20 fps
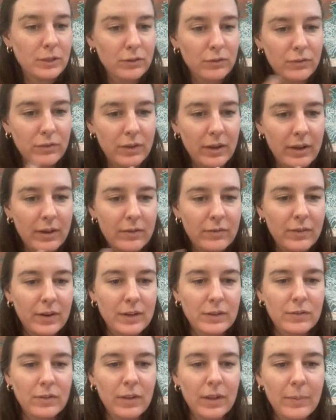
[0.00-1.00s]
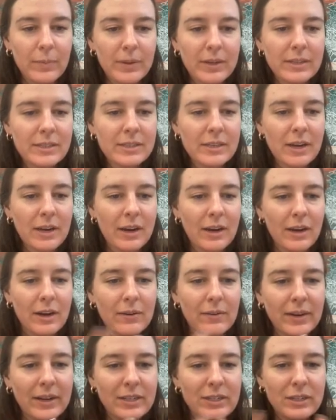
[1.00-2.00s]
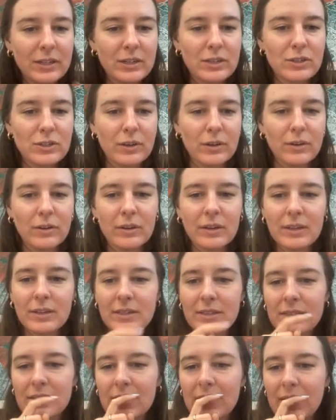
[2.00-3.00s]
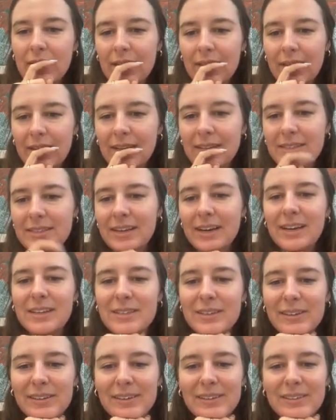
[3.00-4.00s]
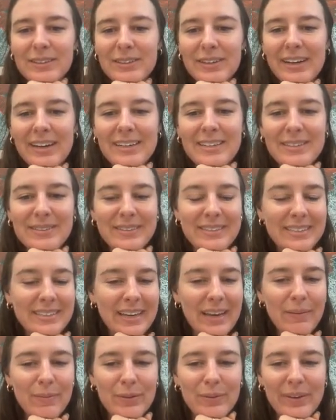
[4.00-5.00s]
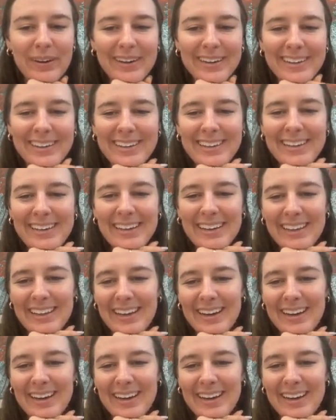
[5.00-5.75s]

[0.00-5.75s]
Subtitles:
of phospholipids arranged in a circle because the insides are all trying to escape the water. The